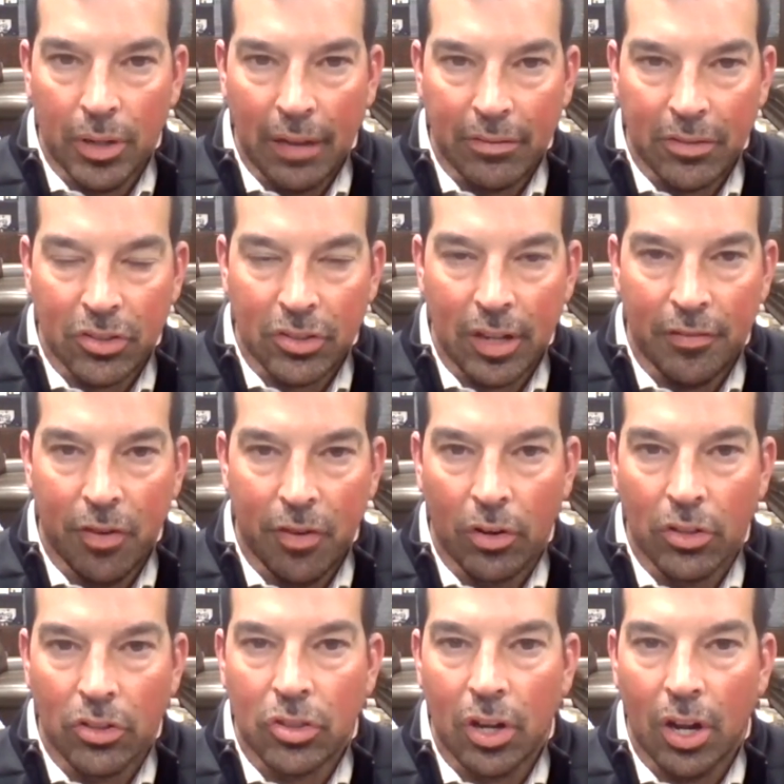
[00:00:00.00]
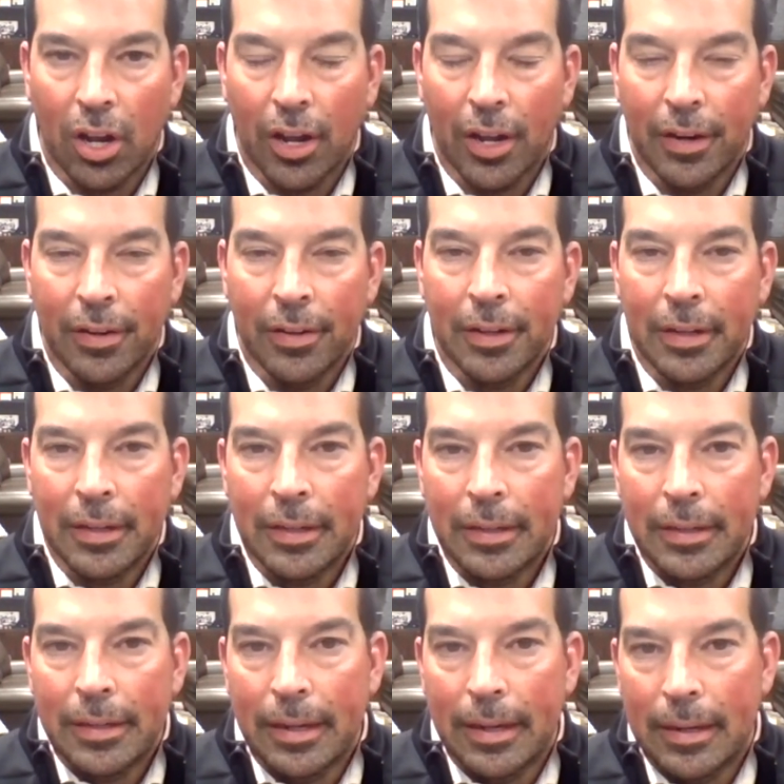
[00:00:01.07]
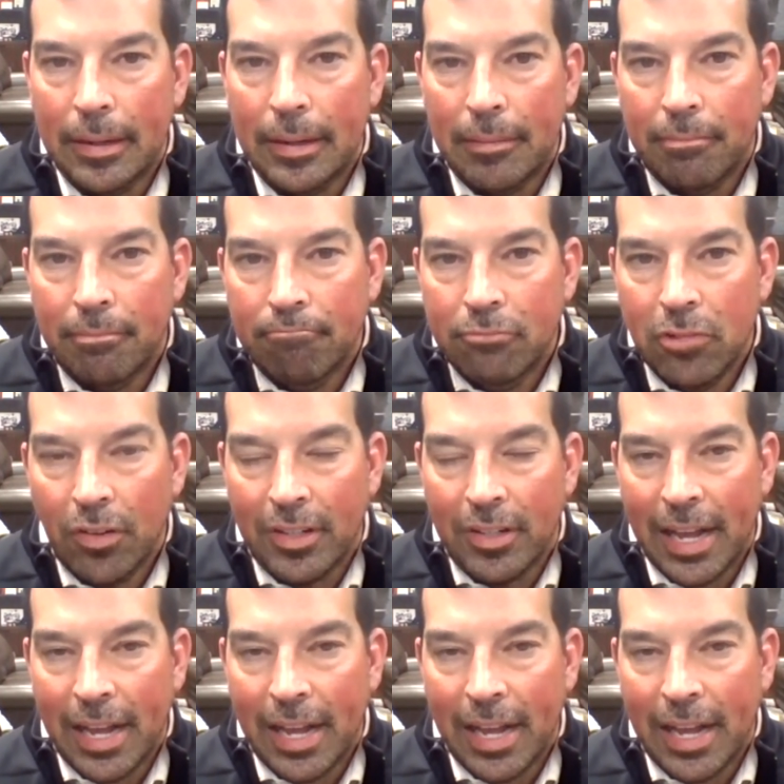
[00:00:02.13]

We have to stay focused on, you know,